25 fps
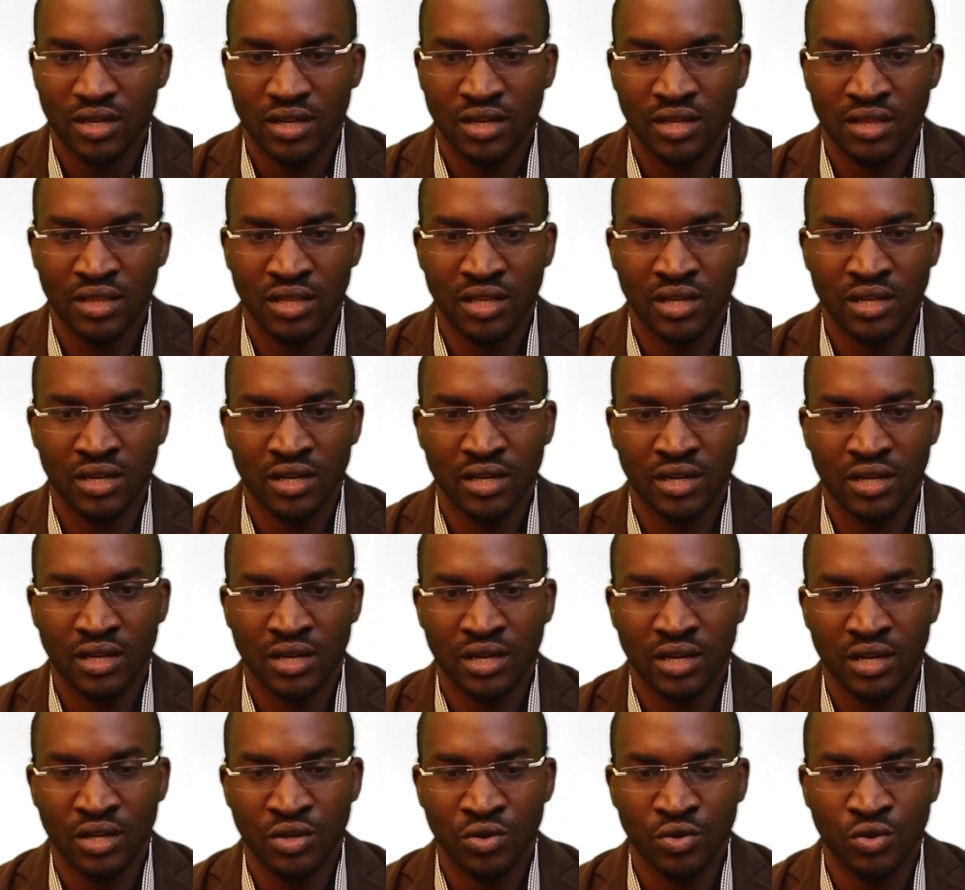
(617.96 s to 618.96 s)
and then
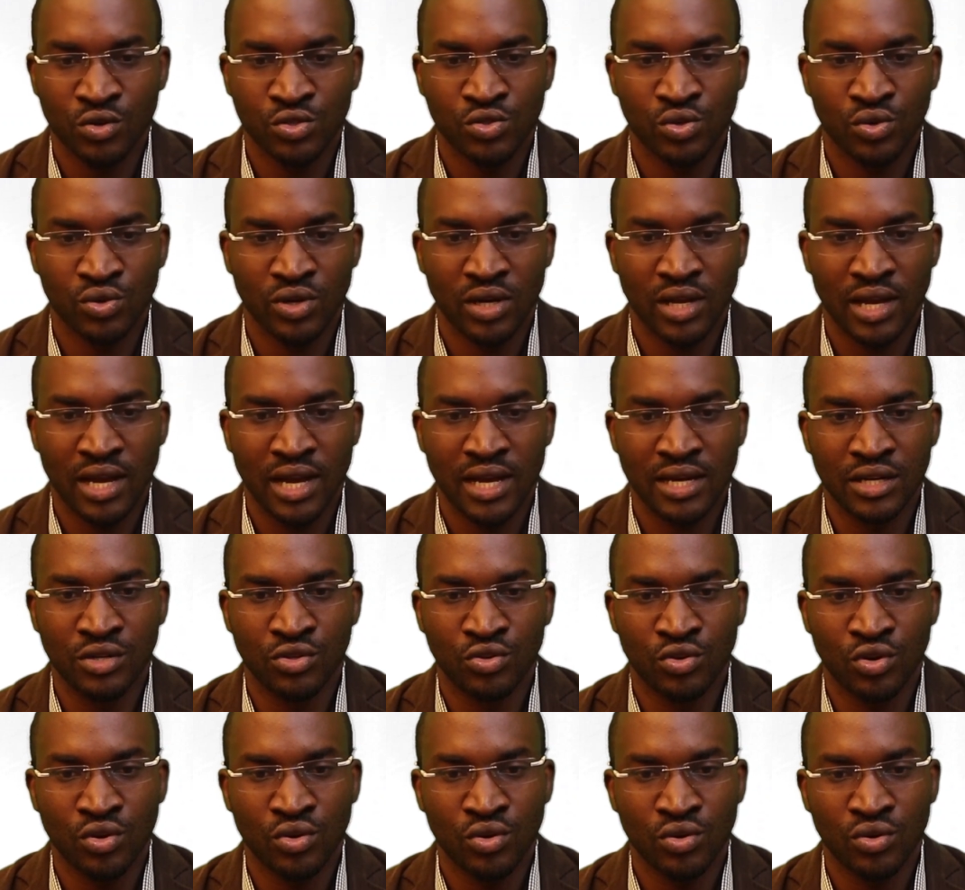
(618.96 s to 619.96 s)
you also add
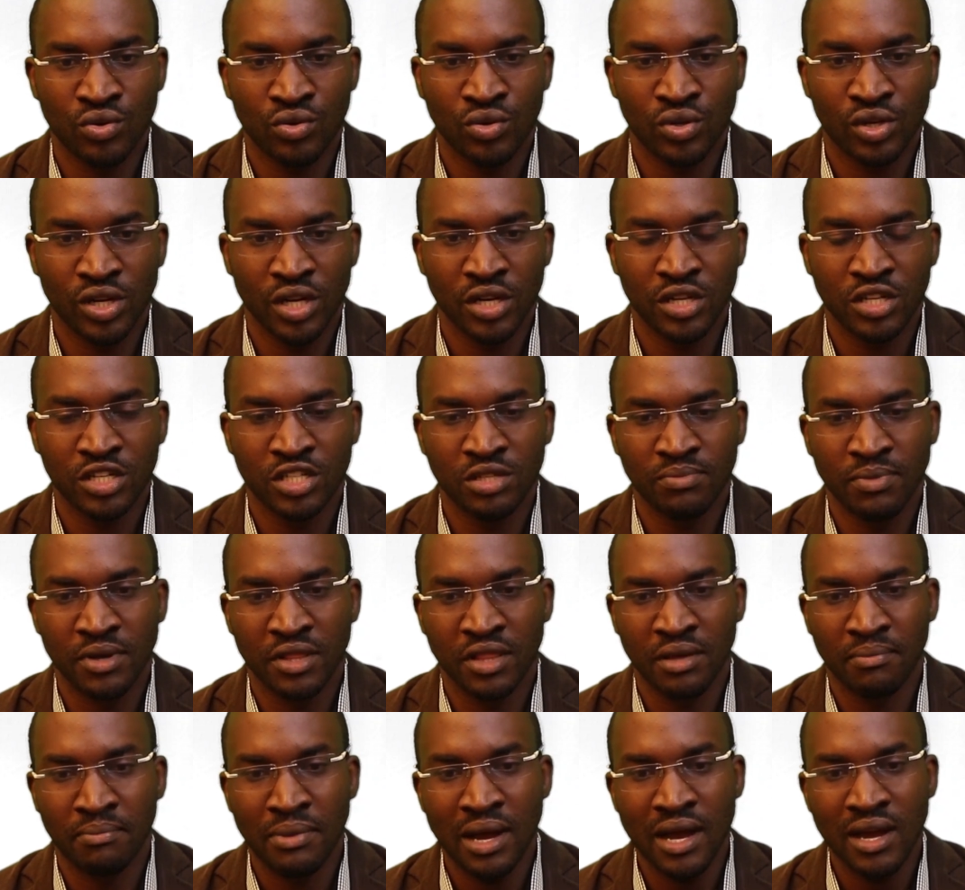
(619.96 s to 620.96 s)
wrong credit by
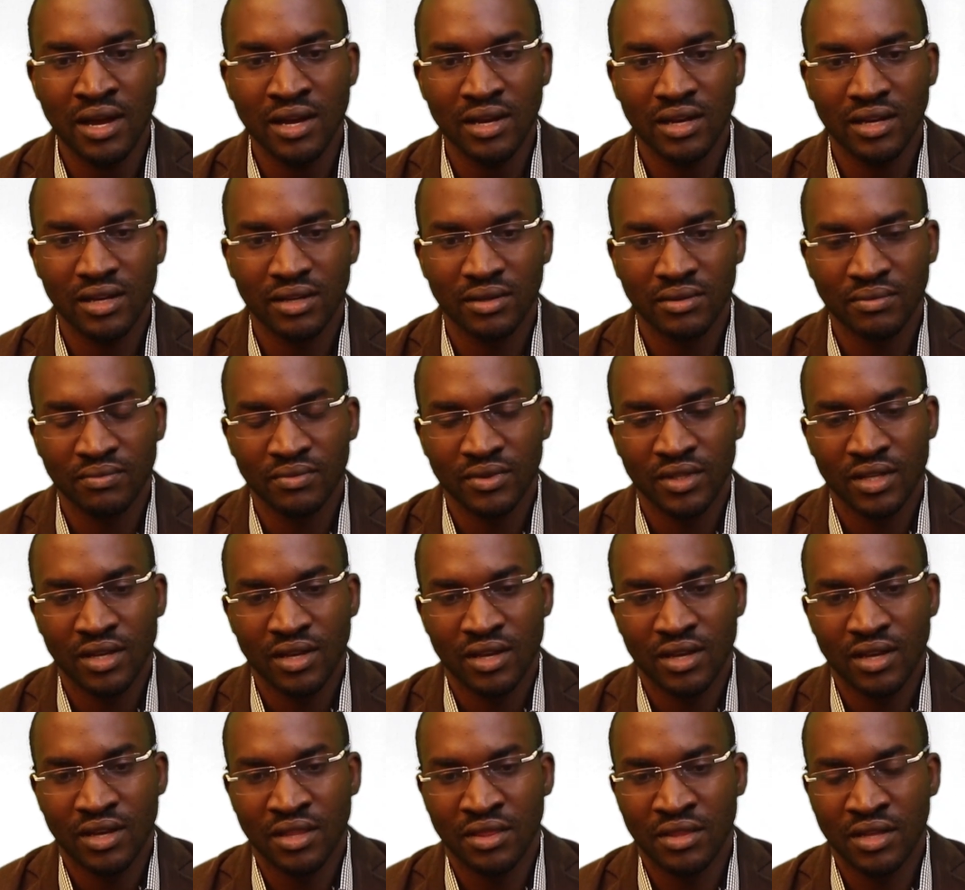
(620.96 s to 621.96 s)
the bank,
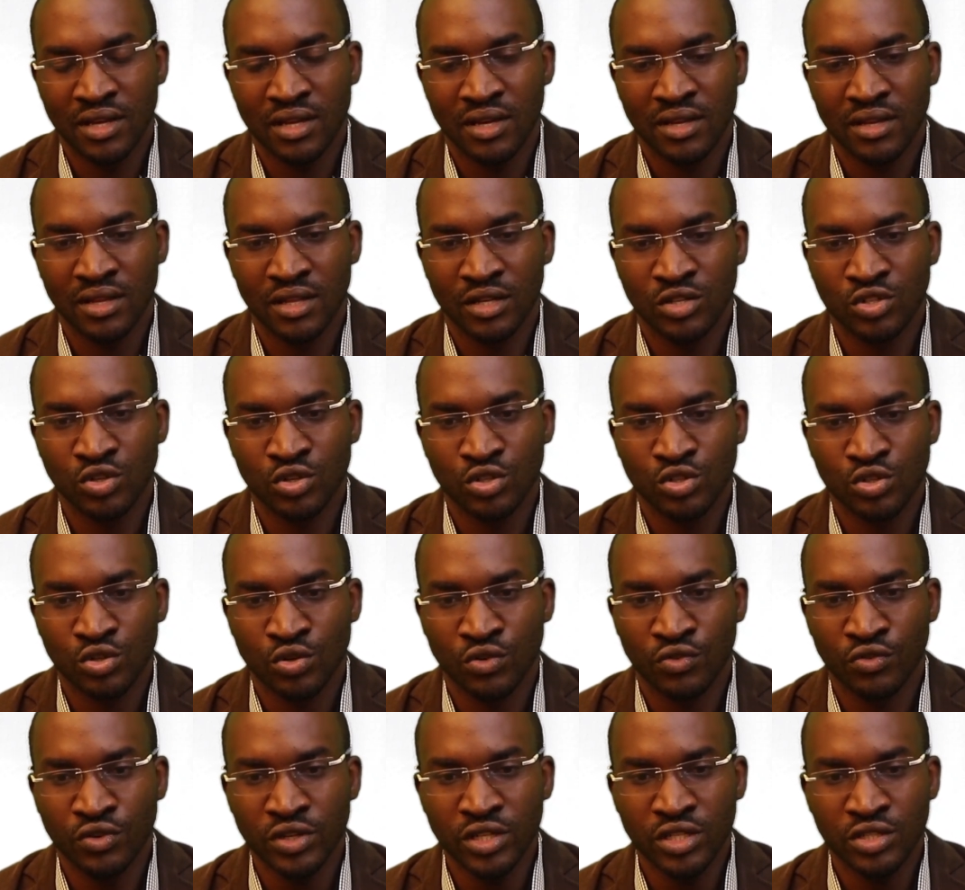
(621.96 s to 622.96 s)
and then the
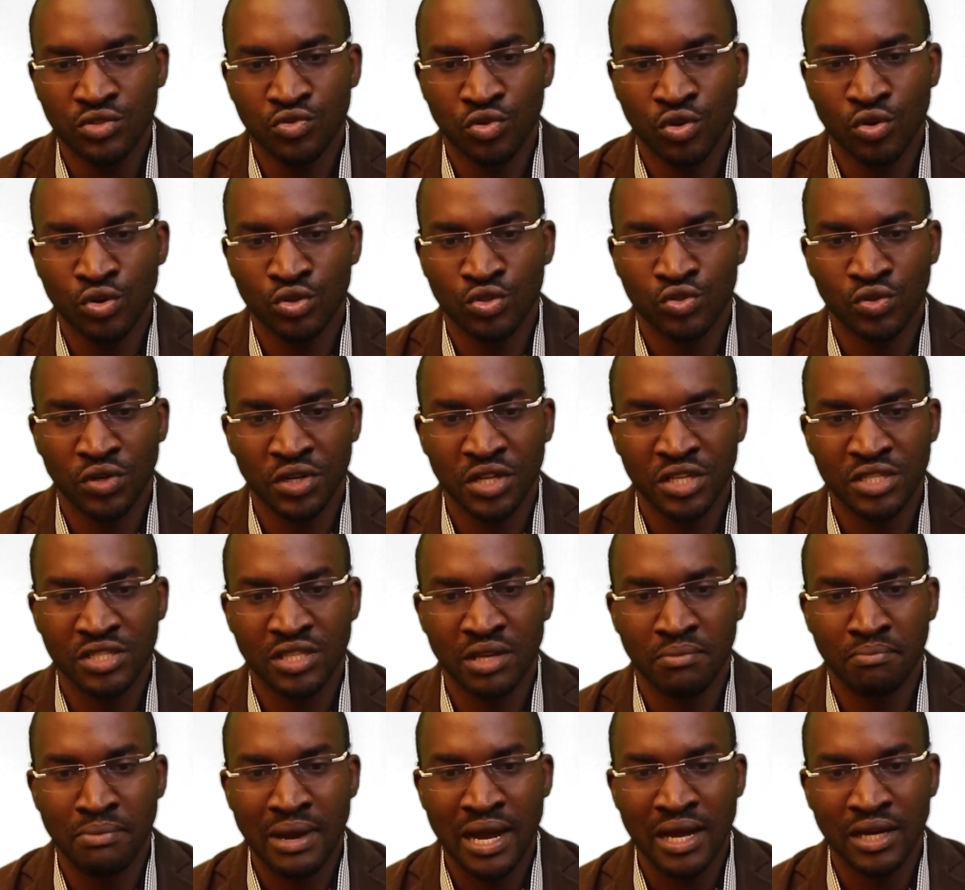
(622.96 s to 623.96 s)
total of which you're going to list
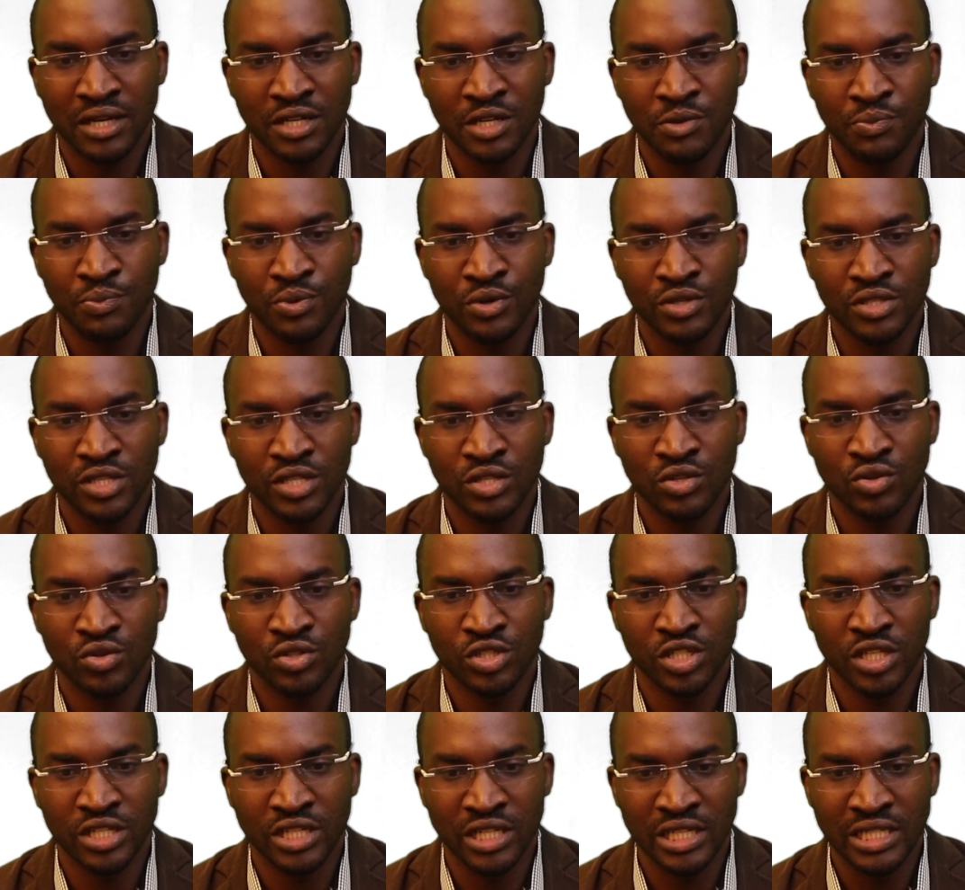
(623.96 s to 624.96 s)
the bank deposit
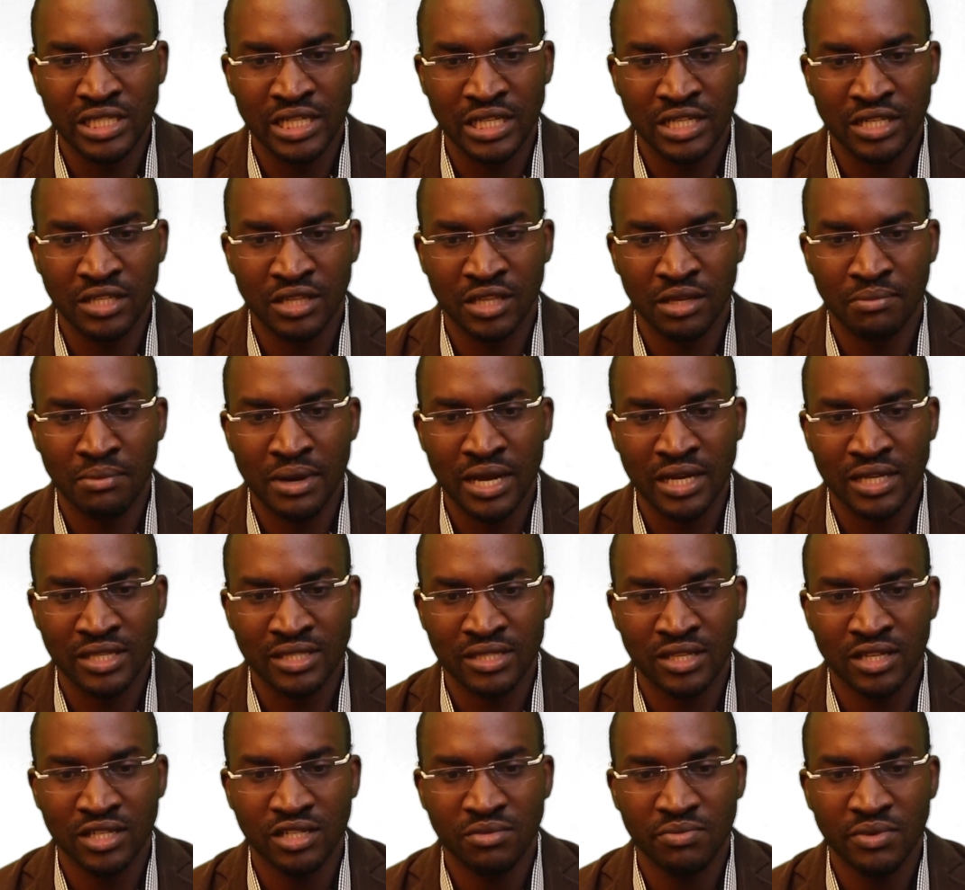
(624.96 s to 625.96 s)
not yet entered in the bank
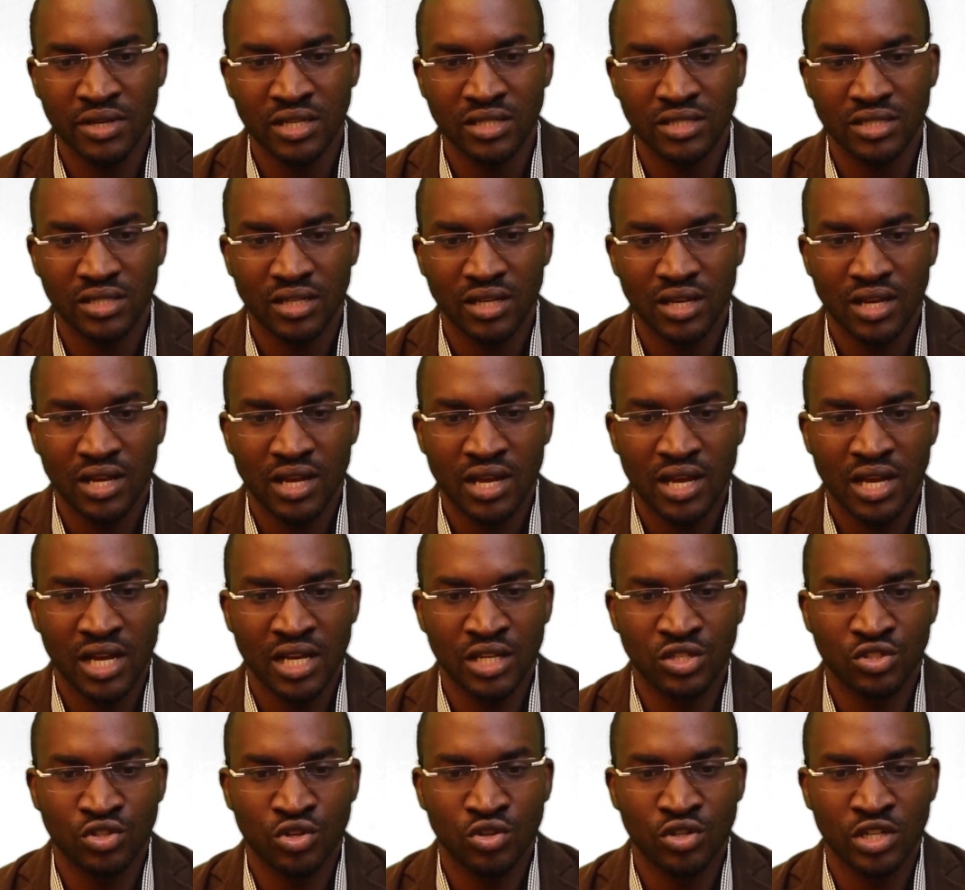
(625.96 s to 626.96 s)
statement,
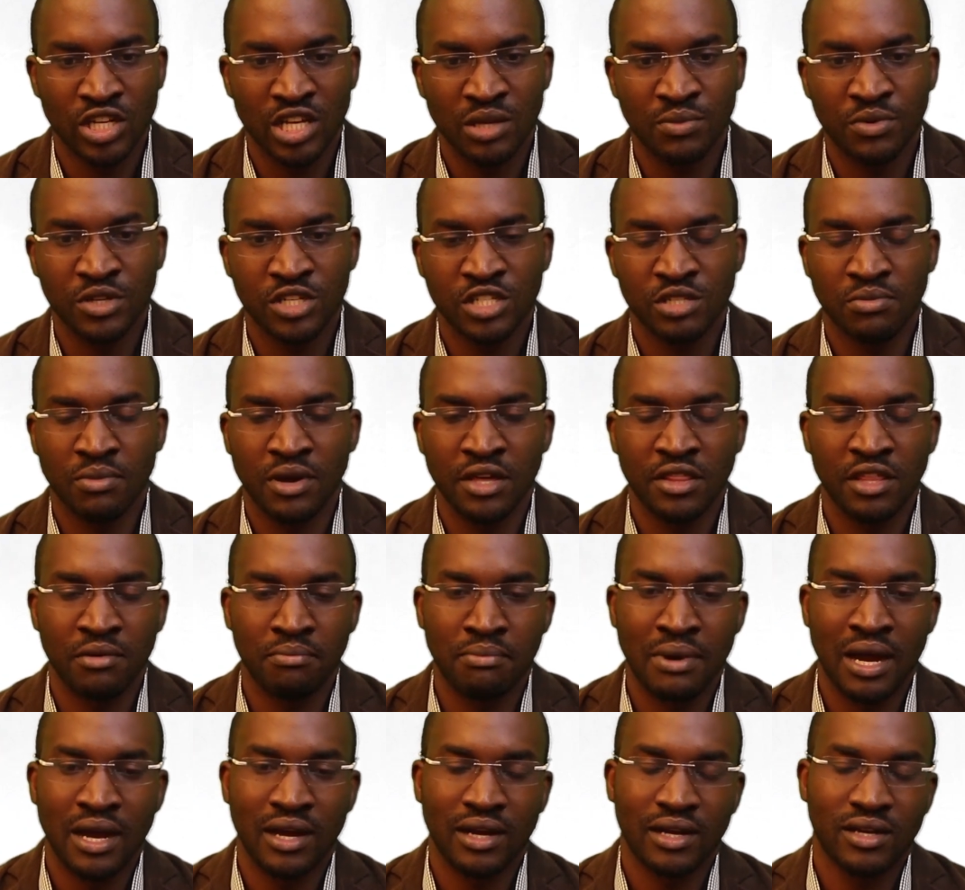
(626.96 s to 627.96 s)
and wrong debits by the
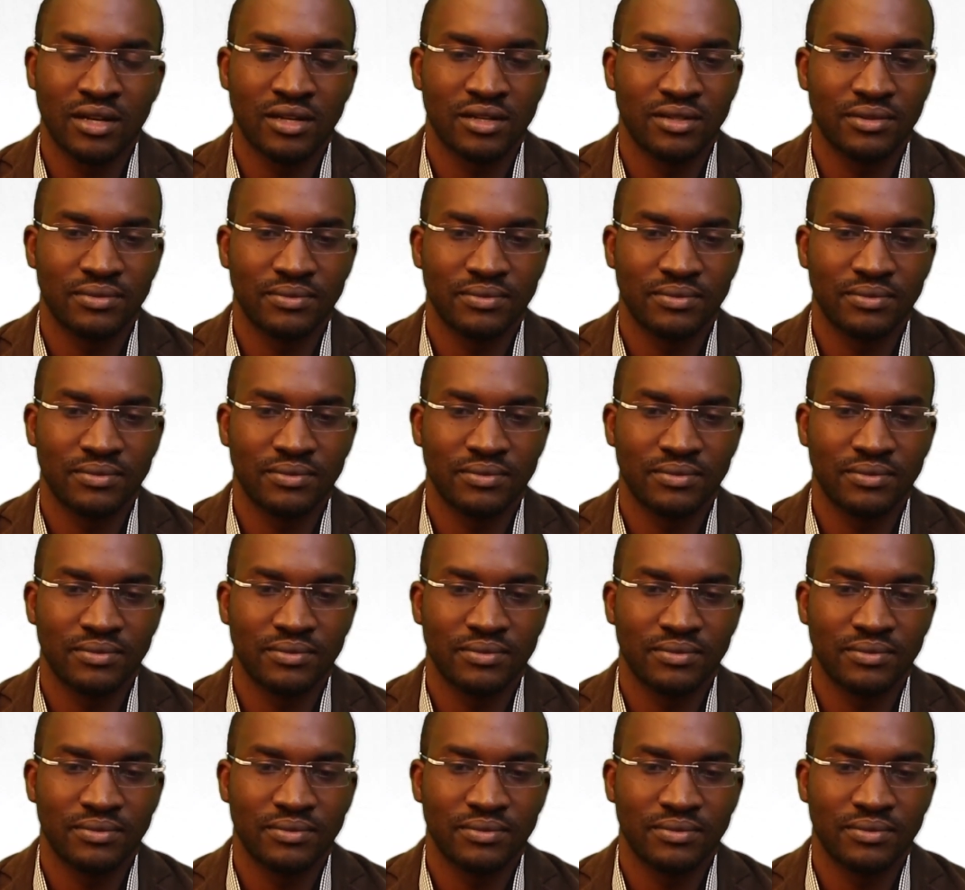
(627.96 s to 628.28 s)
bank.